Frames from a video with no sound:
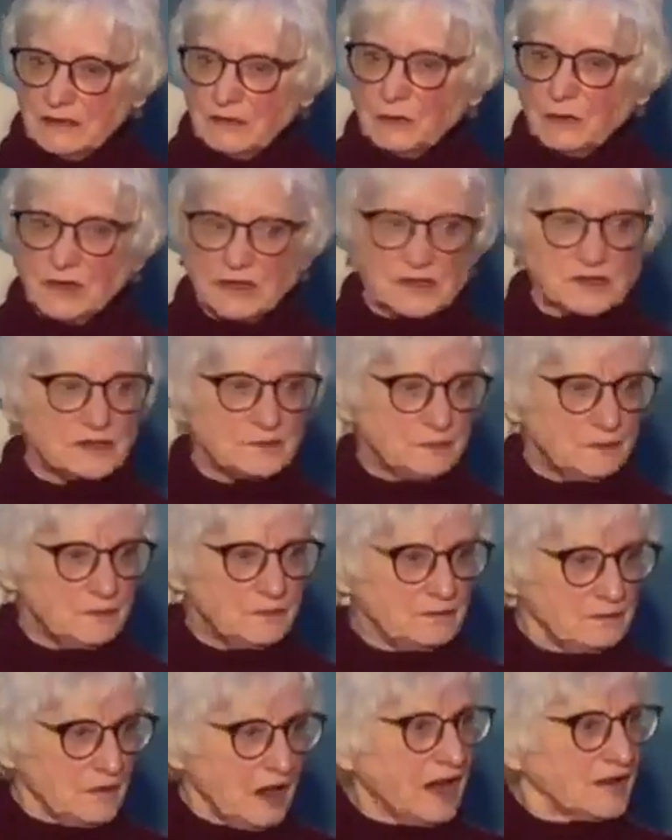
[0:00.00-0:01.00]
was
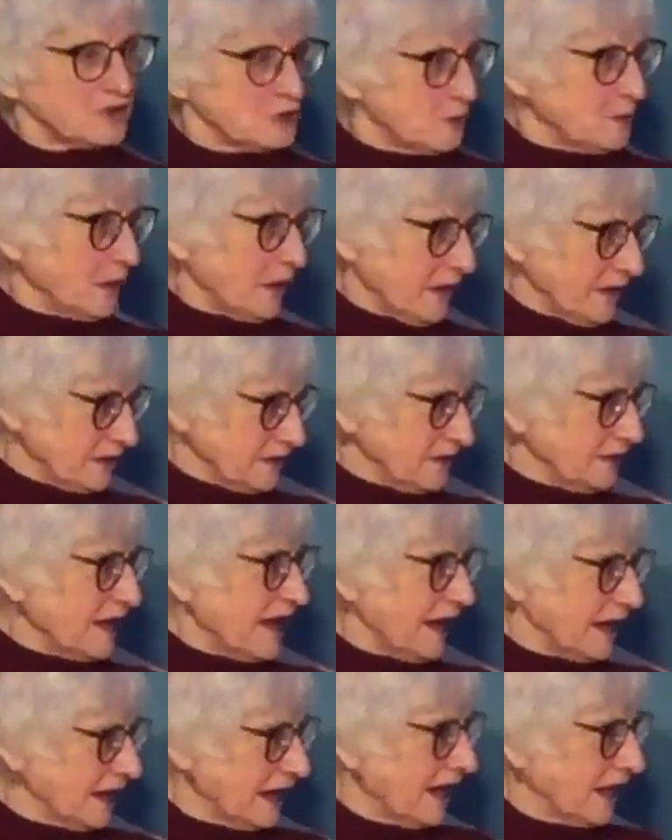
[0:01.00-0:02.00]
occupied and
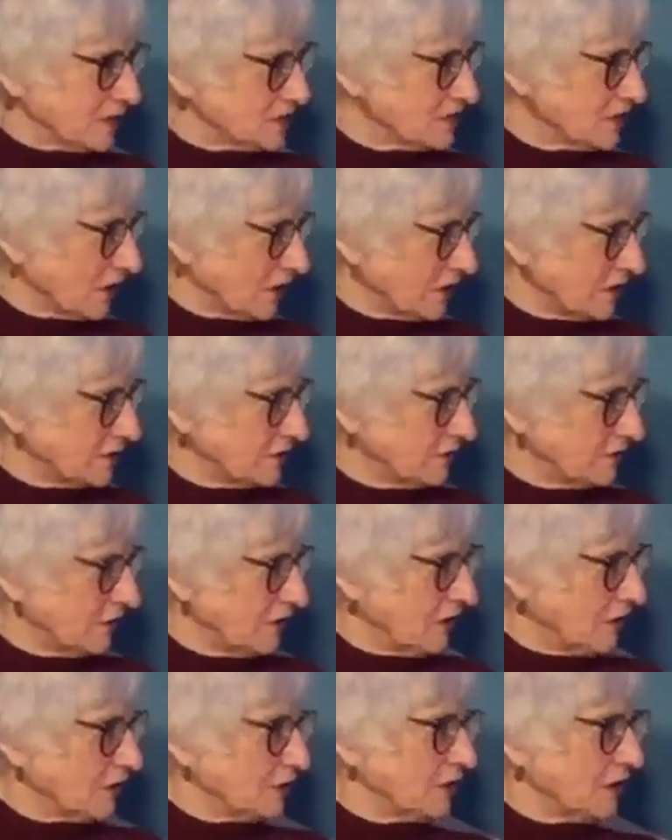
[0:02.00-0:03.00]
had a house on it
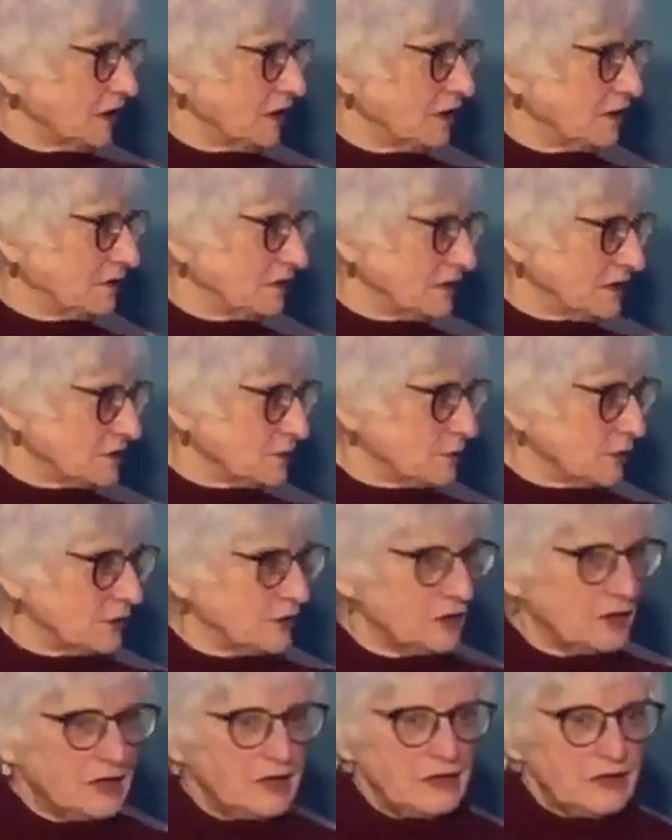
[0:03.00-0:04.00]
you know uh, these
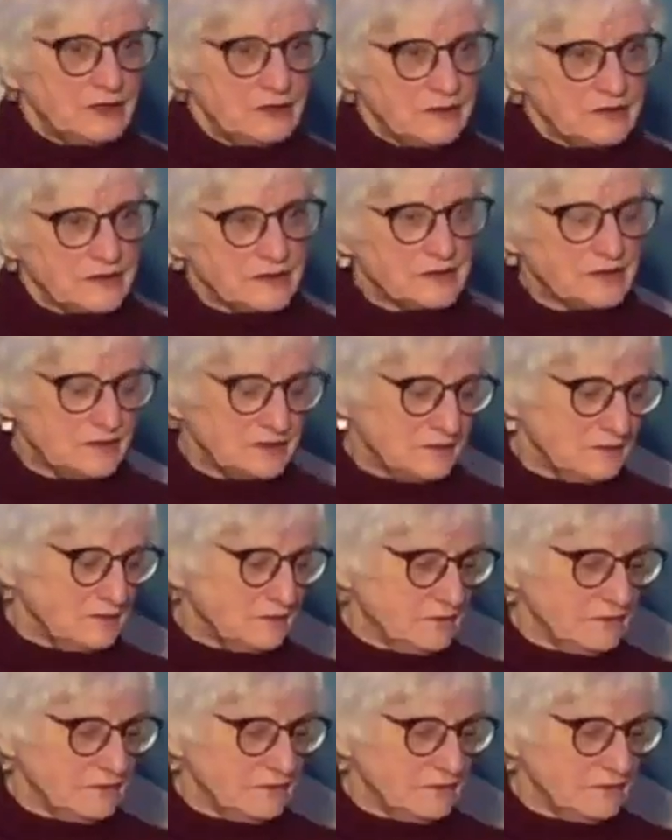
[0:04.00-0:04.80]
were these